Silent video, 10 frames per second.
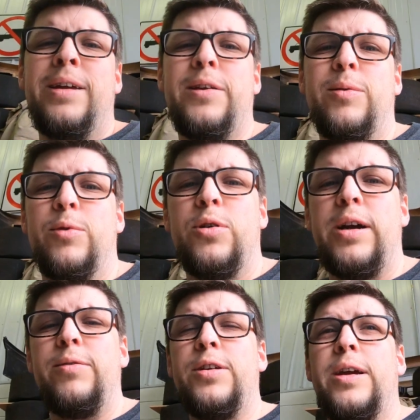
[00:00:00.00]
got some
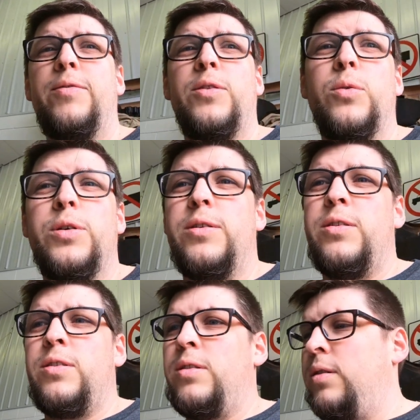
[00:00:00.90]
drive shaft
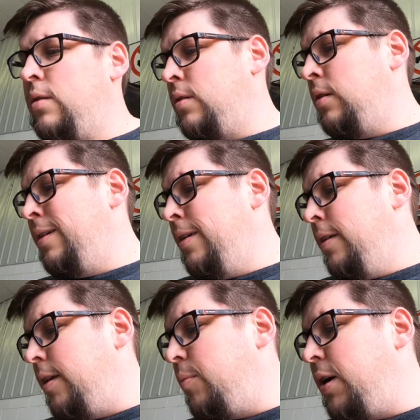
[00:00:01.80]
noise
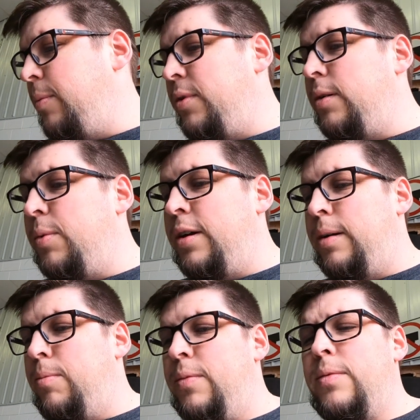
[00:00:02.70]
that popped up that
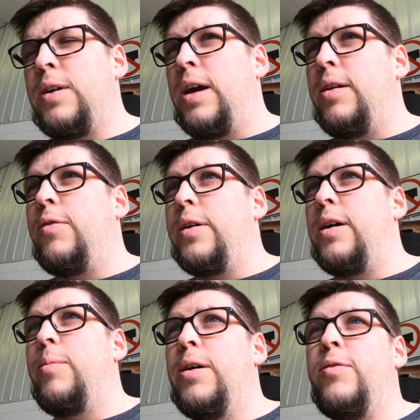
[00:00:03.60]
I kind of
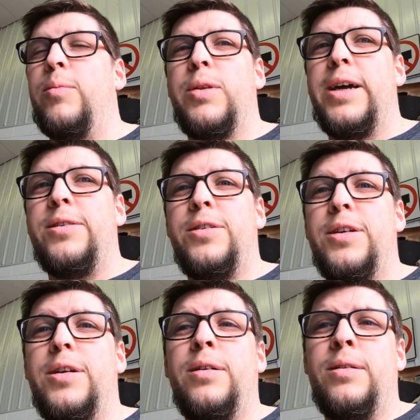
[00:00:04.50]
forgot about from last
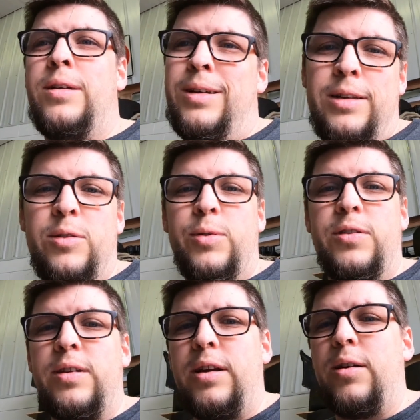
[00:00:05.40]
year. It's been
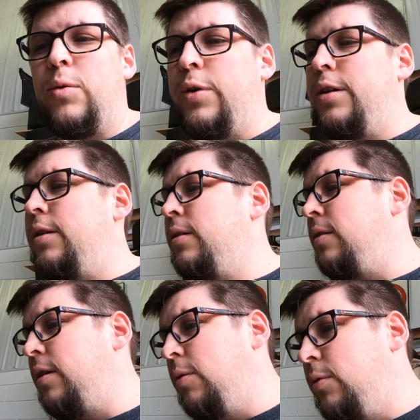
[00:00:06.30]
sitting all winter
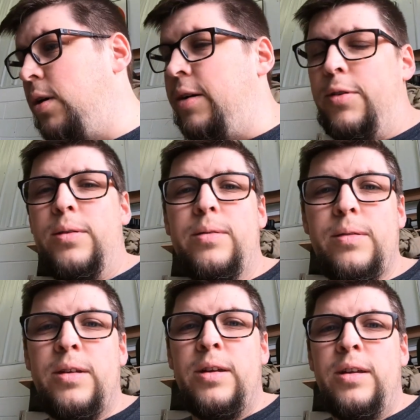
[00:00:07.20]
because I don't drive it
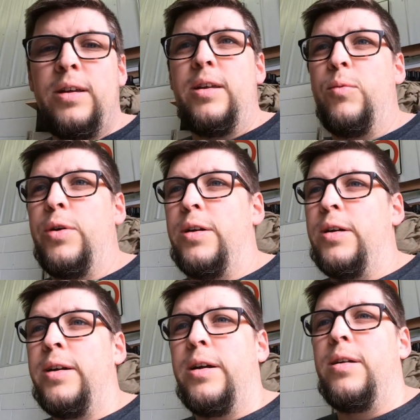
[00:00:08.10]
in
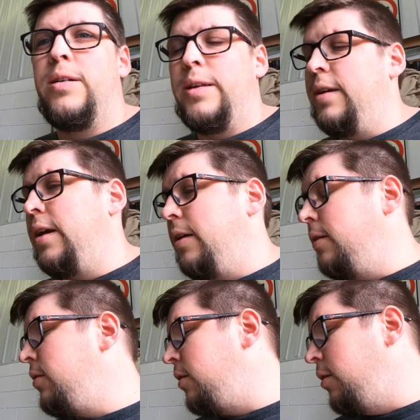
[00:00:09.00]
winter here in
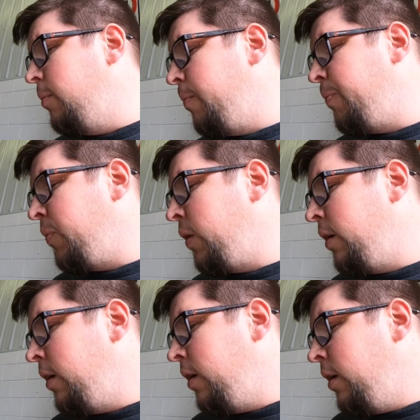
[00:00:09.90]
Indiana. So
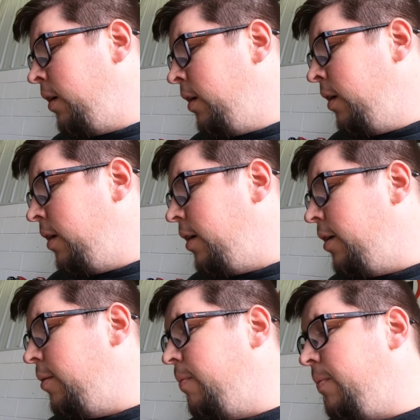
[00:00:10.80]

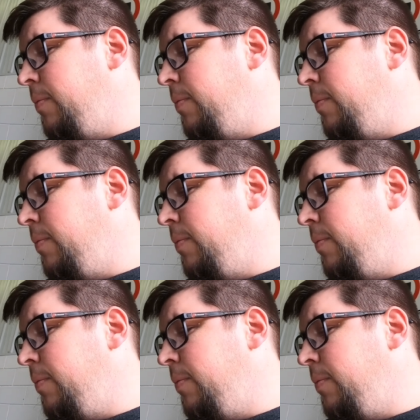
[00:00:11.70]
I